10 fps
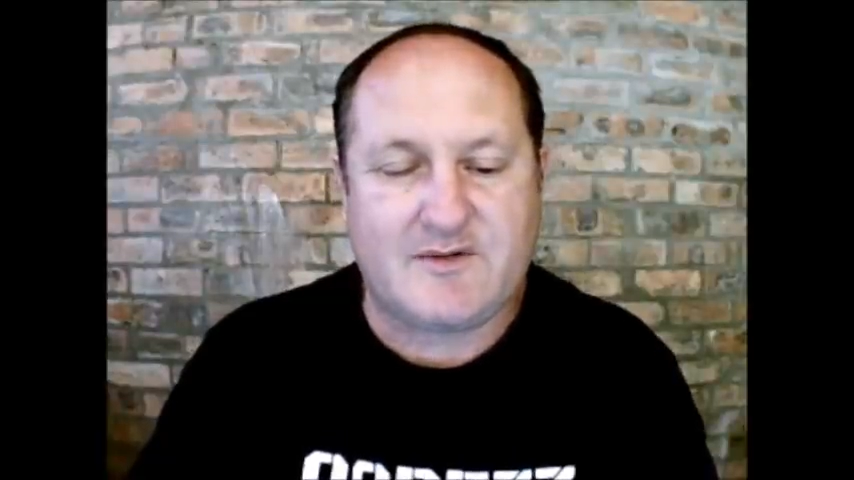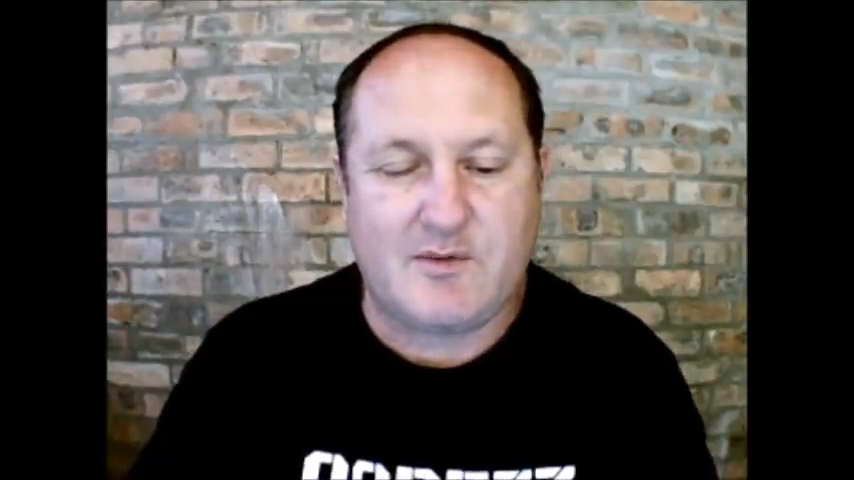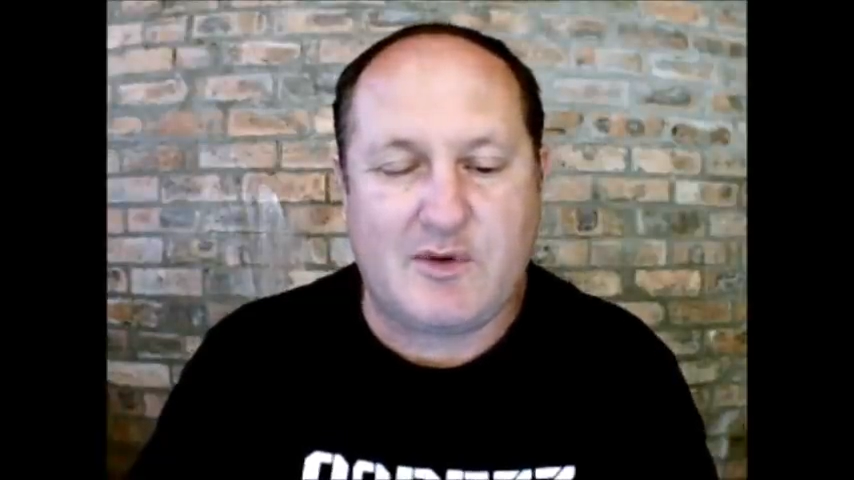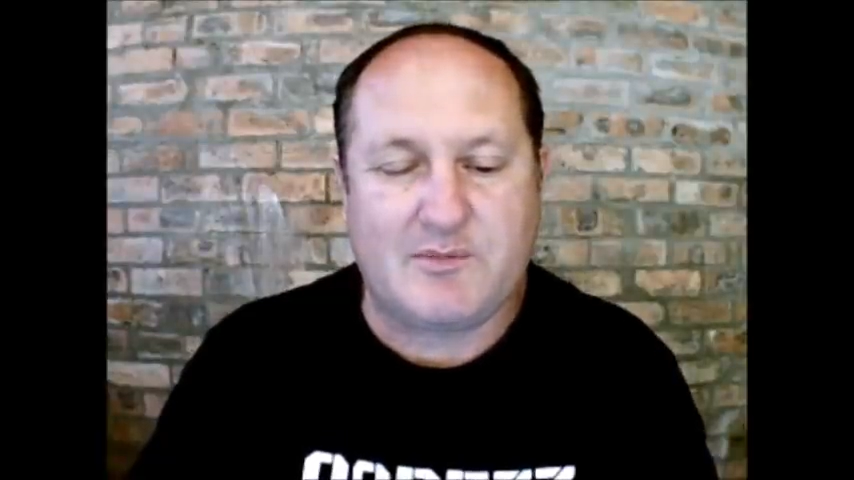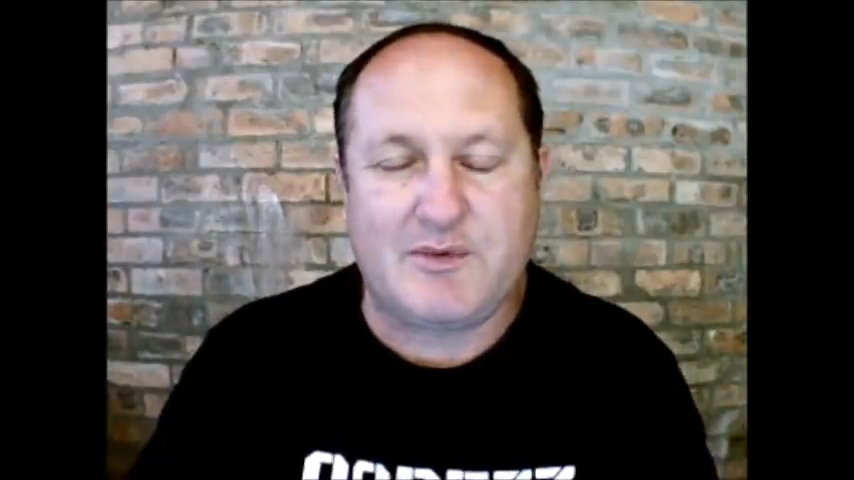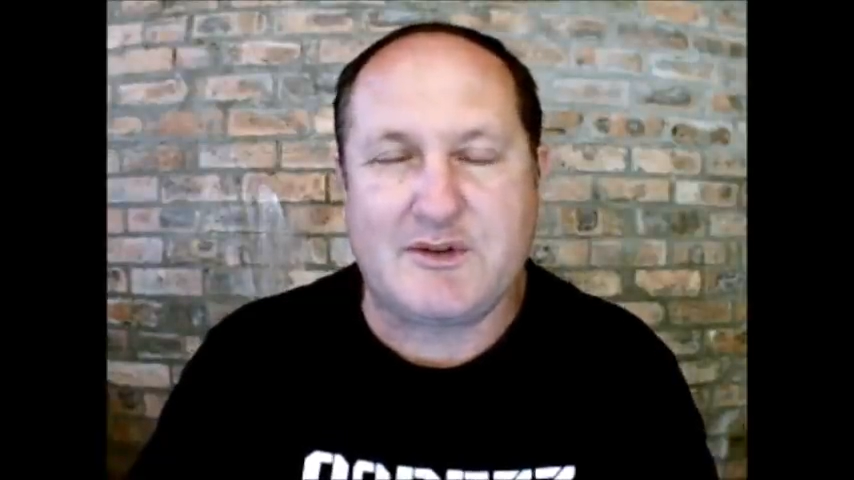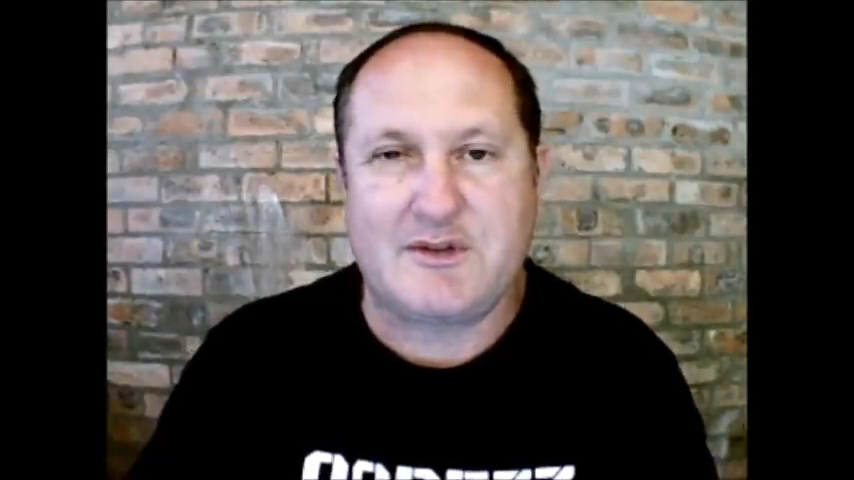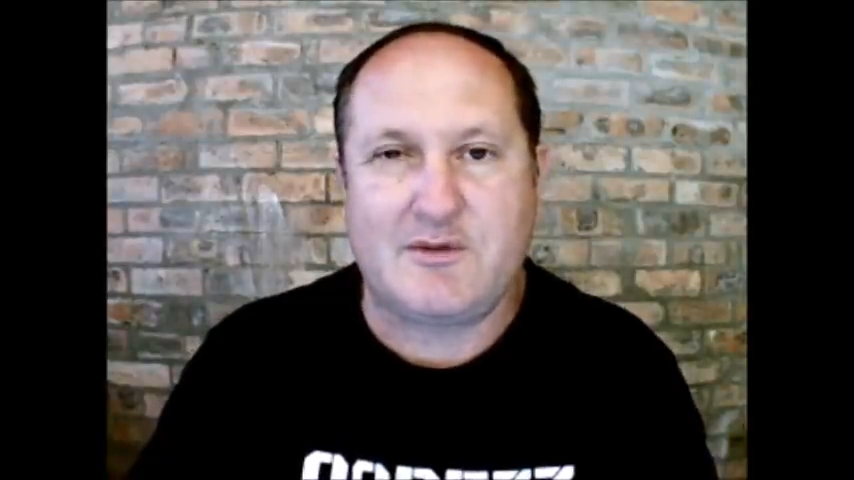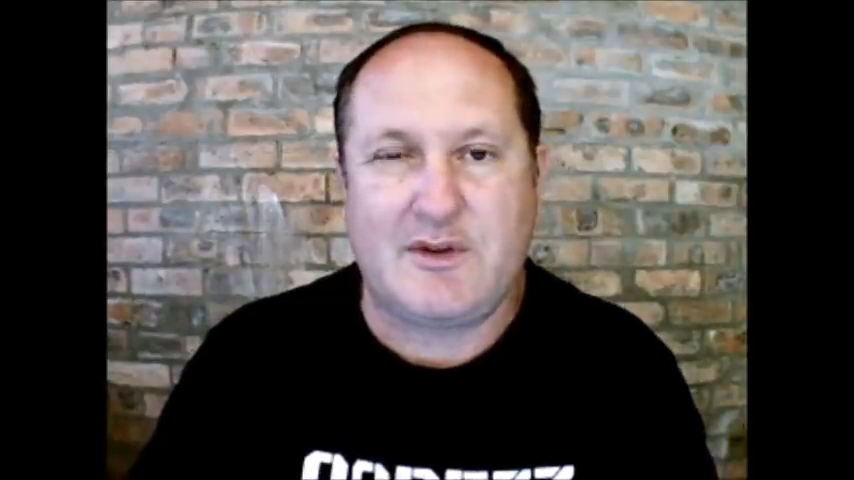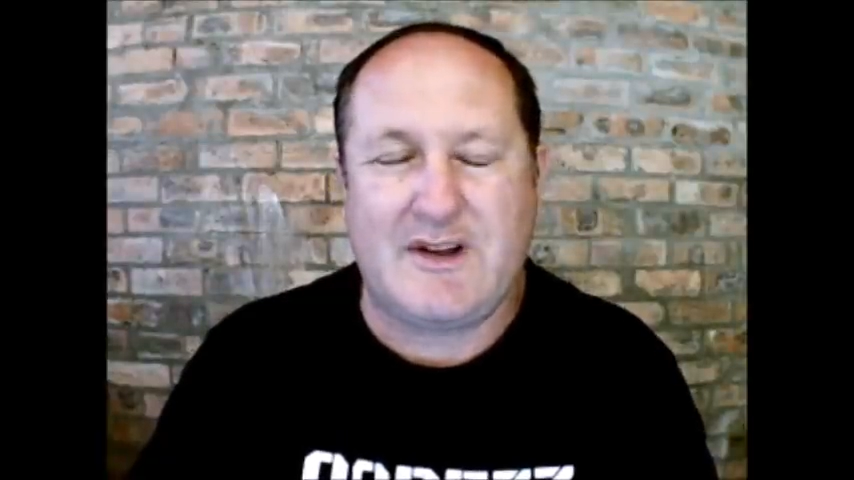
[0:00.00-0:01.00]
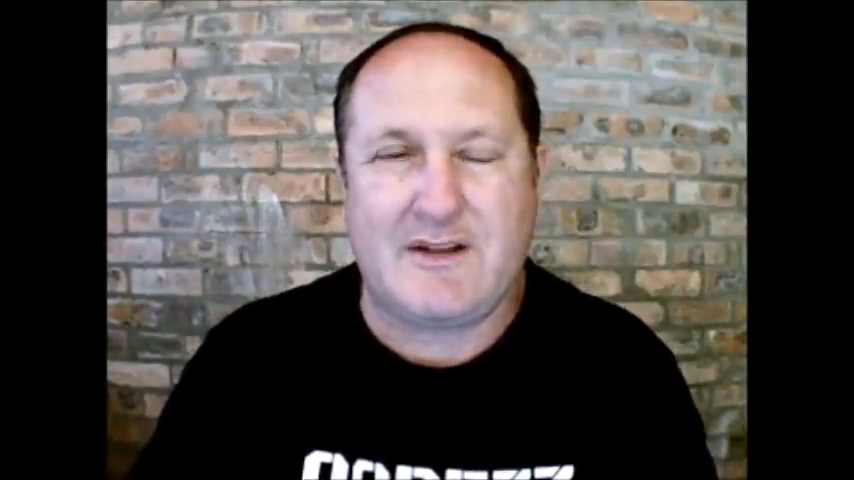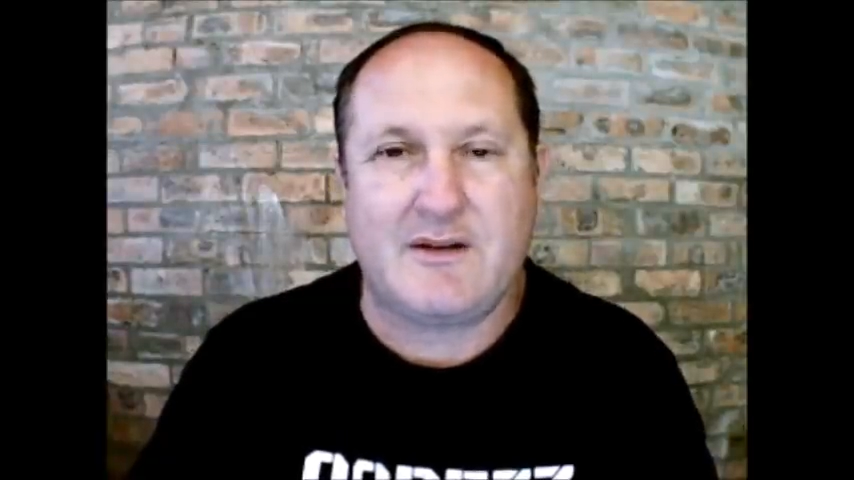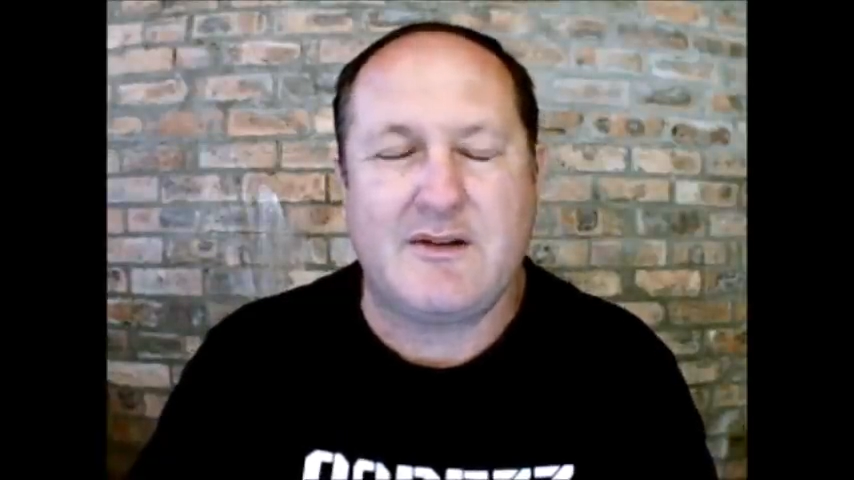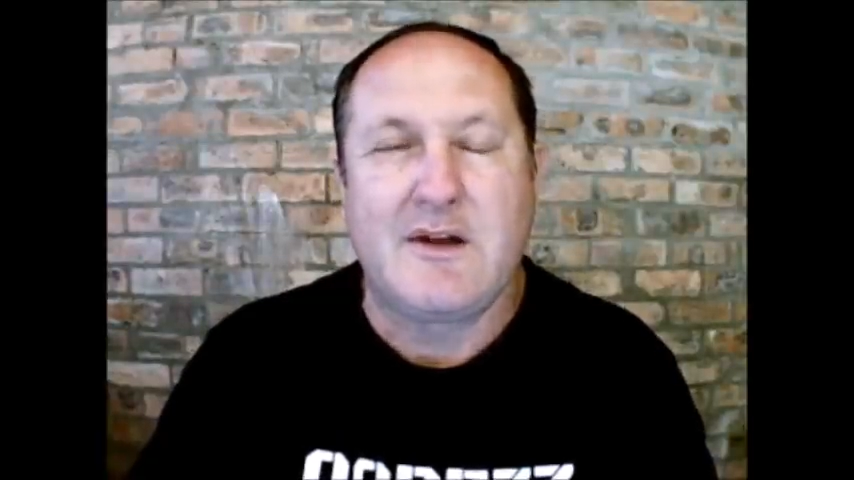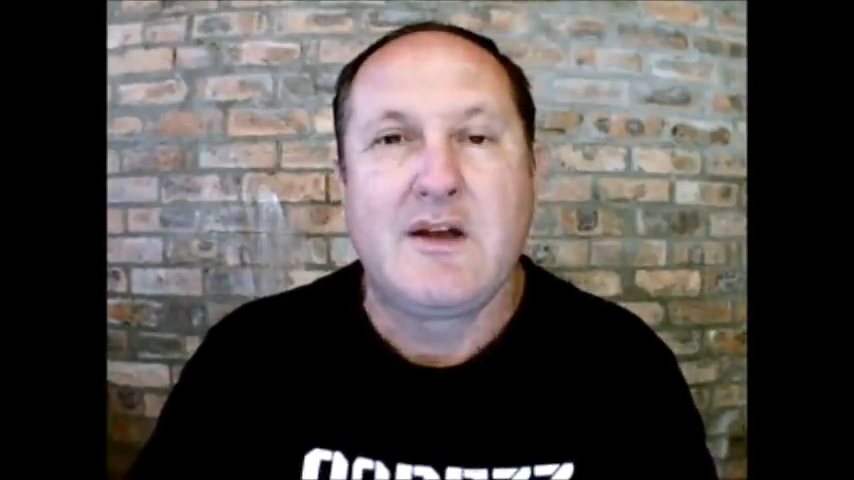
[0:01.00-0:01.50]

from one person to another,